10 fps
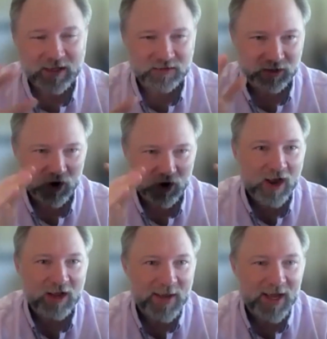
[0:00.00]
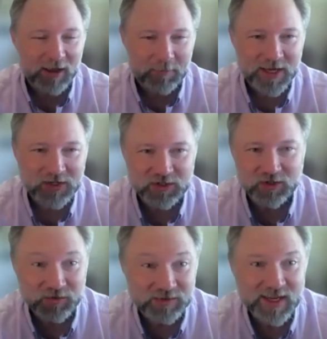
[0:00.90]
to talk about a
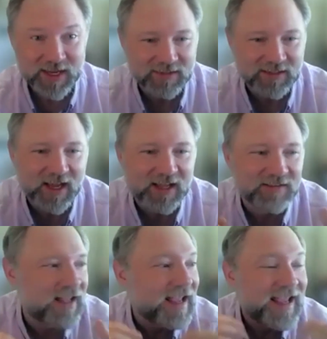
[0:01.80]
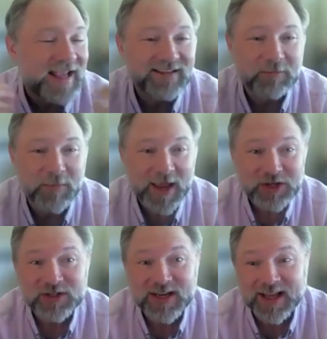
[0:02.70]
patient who's anesthetized. Is the
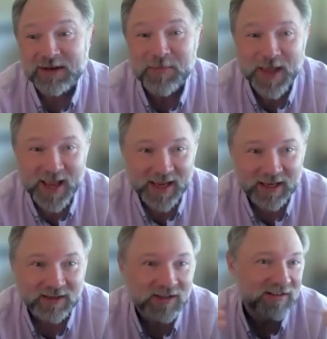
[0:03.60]
patient in pain?